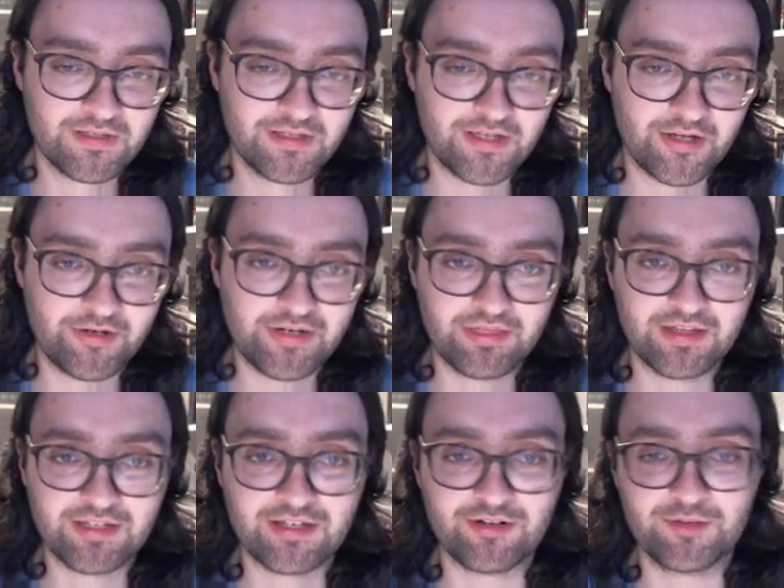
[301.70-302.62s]
Here I
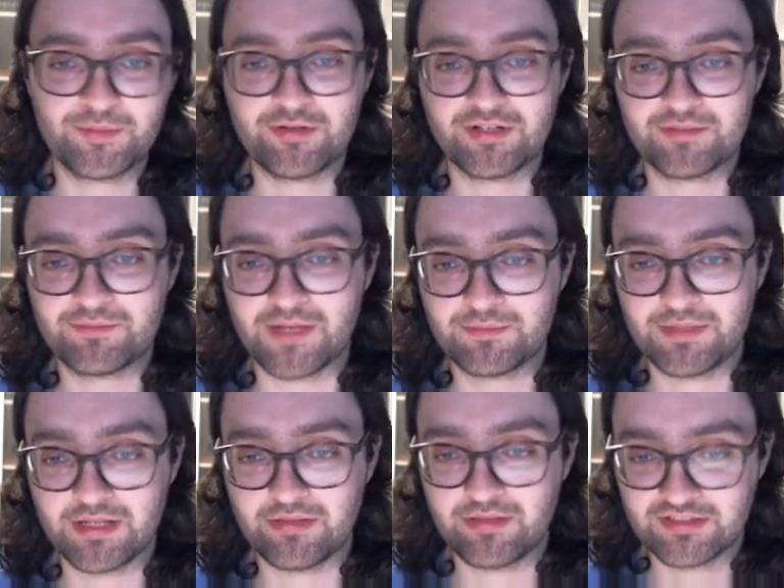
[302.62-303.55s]
think our opponent might
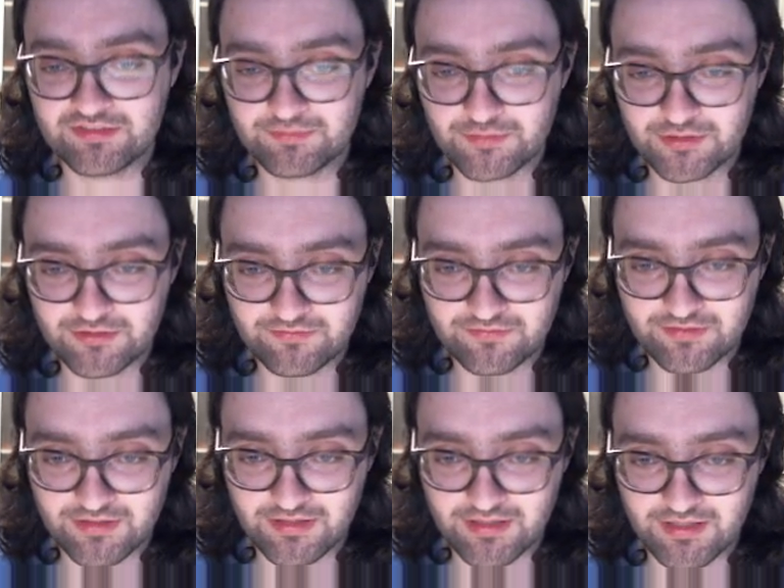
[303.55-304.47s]
play this move
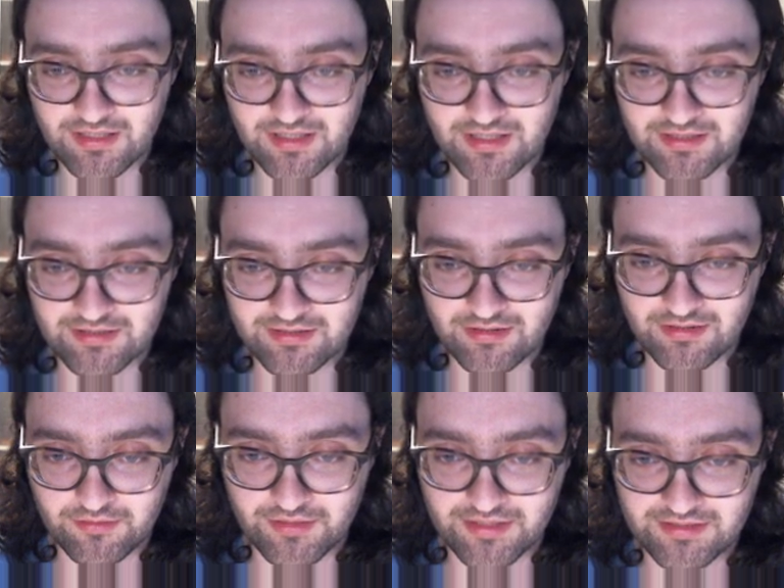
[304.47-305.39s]
and
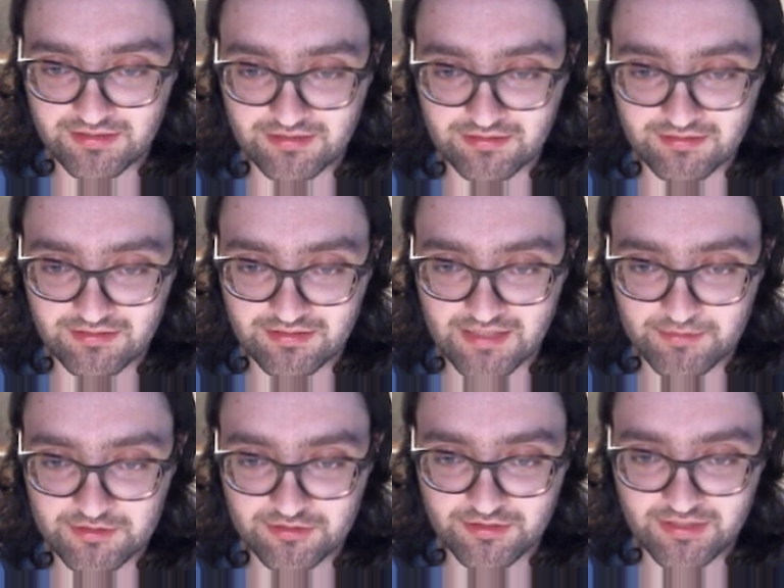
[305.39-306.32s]
threaten
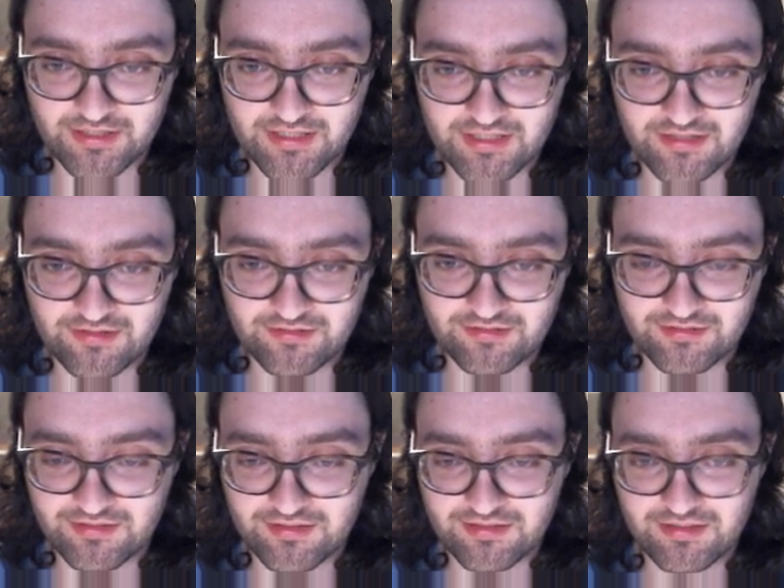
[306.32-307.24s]
capturing here
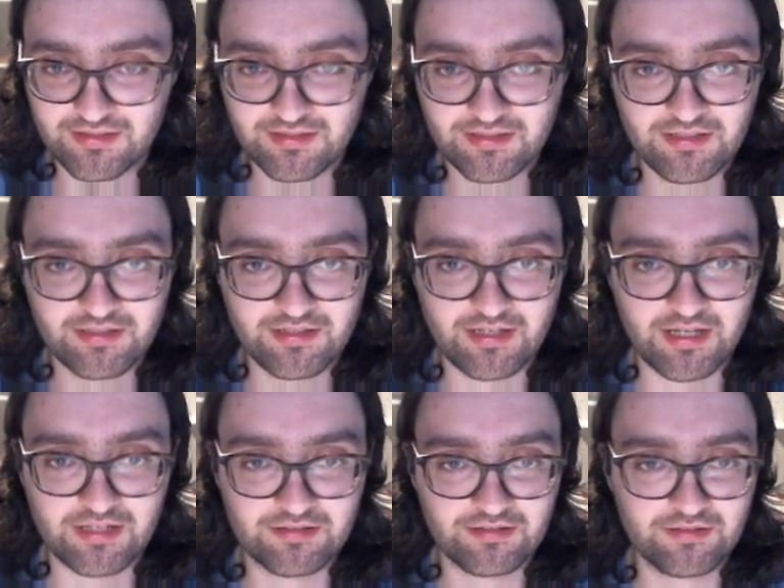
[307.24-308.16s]

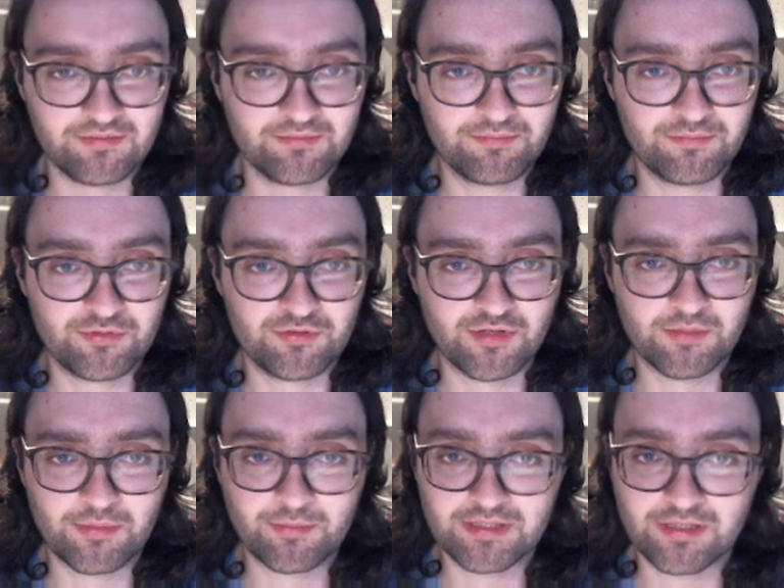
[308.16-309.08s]
and
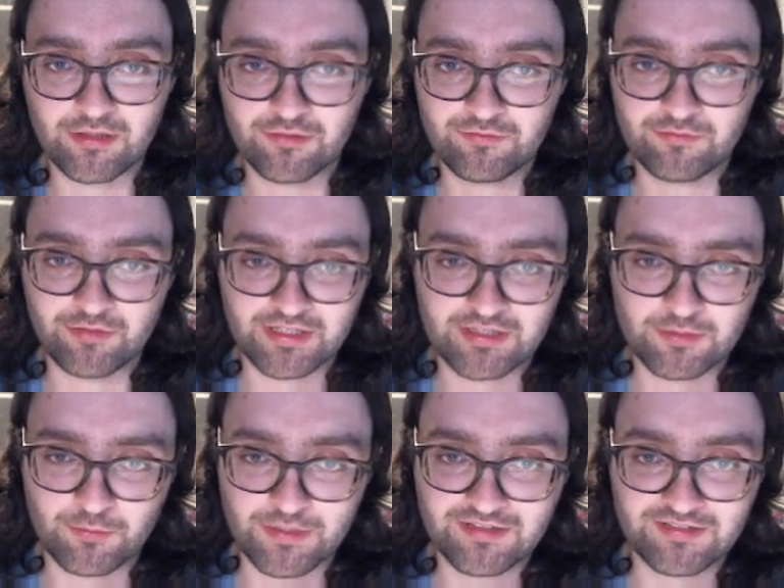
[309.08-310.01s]
probably go for a
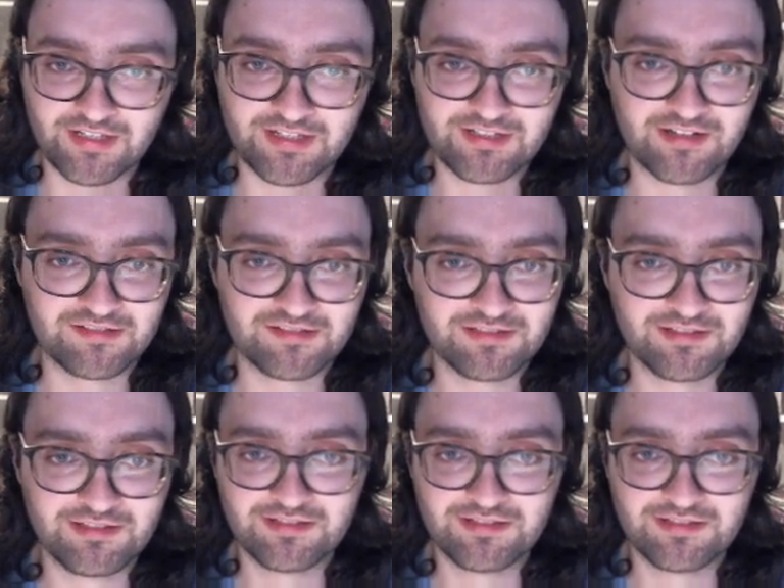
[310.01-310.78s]
queenside castle.